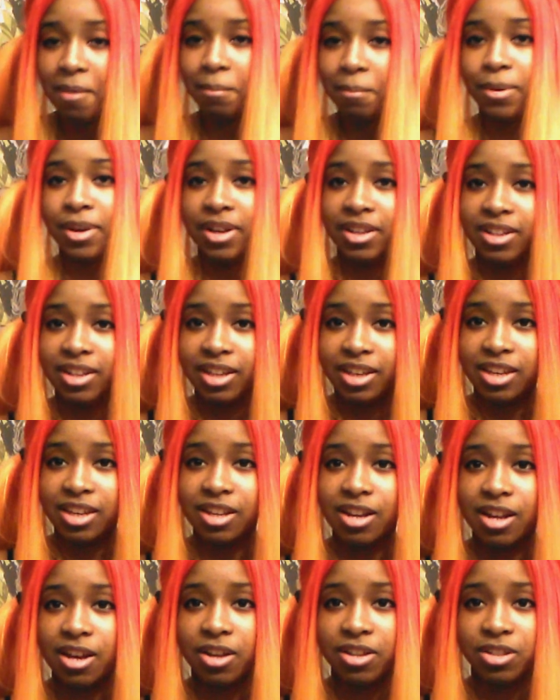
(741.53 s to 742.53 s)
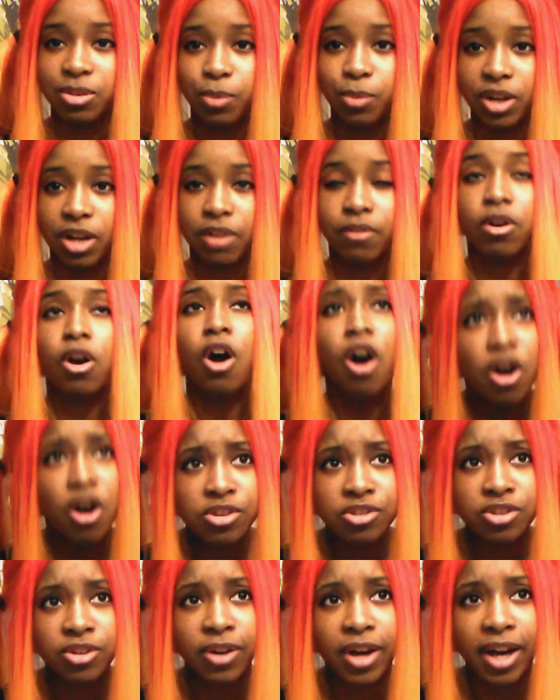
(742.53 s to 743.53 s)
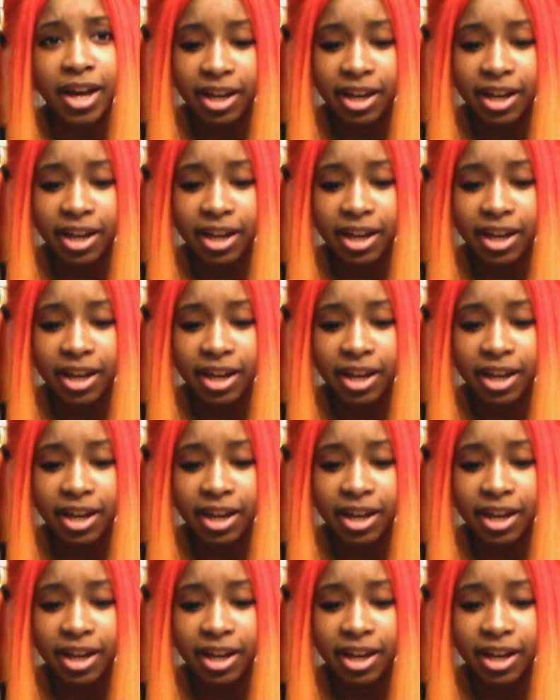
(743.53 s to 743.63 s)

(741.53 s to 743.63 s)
But, you know, it's whatever. Also,